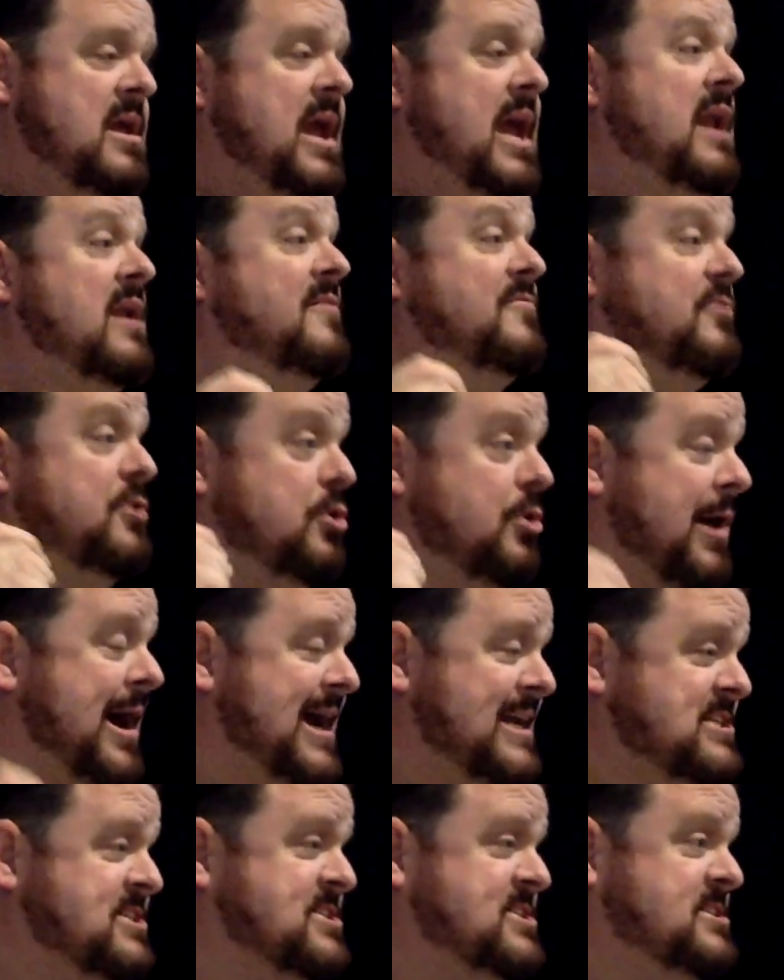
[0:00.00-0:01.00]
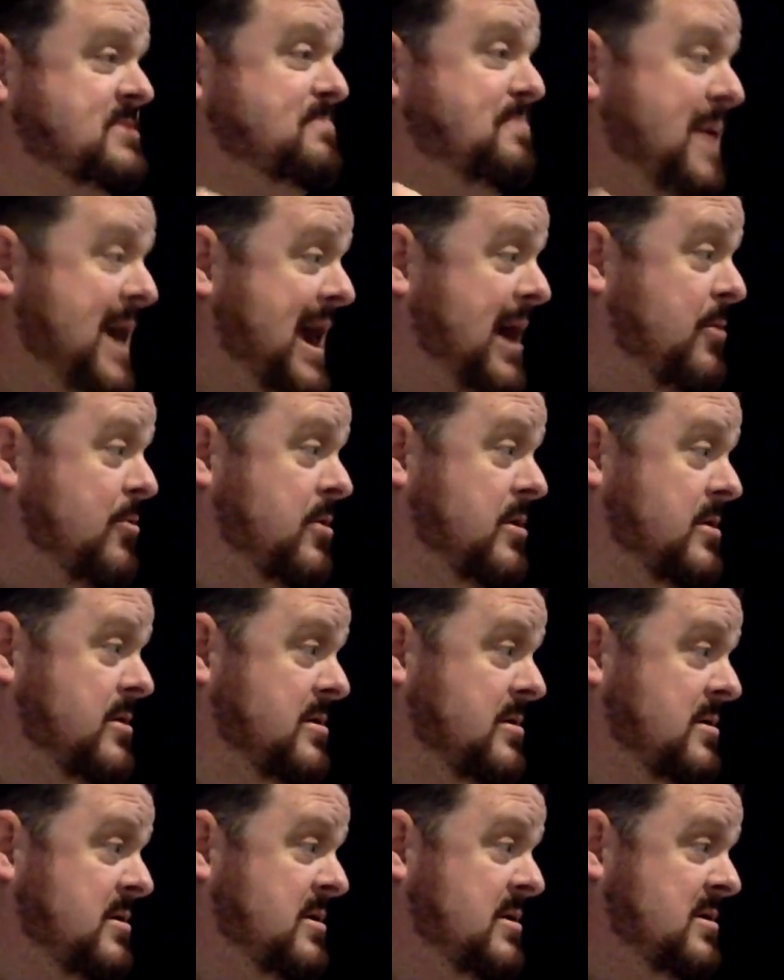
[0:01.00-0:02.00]
and of Christ's
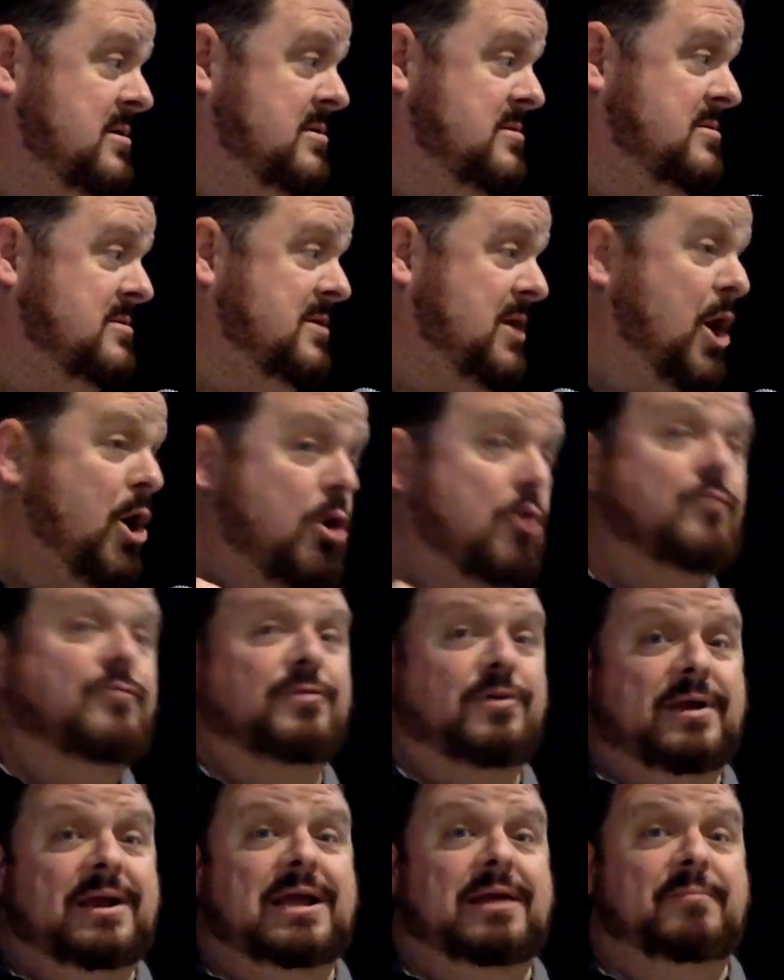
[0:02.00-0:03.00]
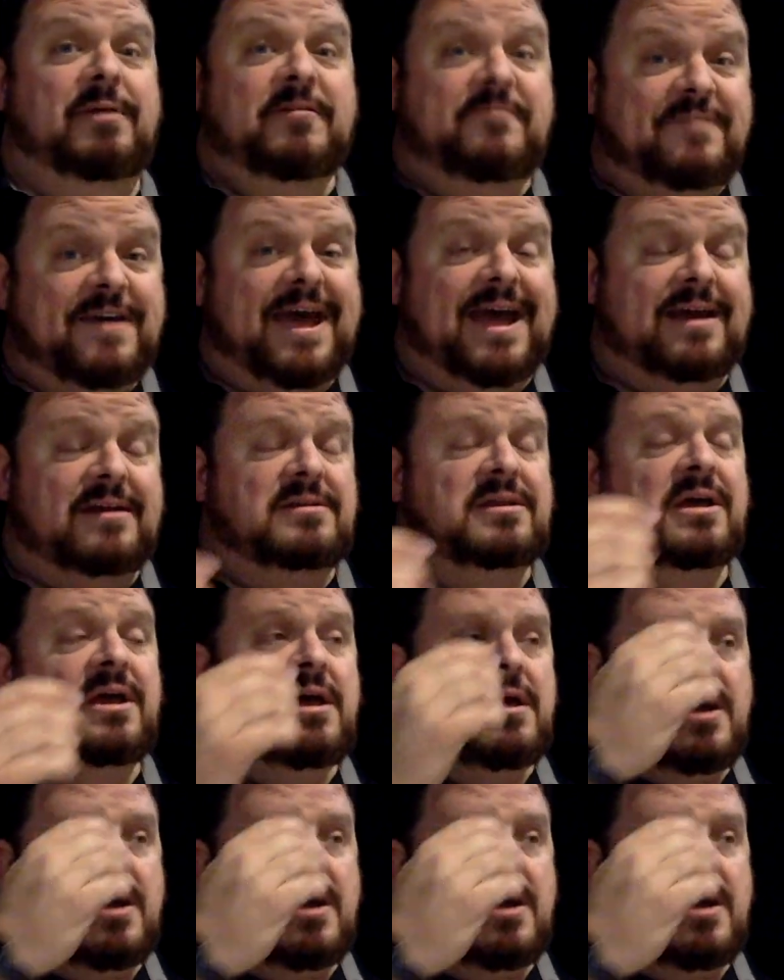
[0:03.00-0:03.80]
power over him. In fact,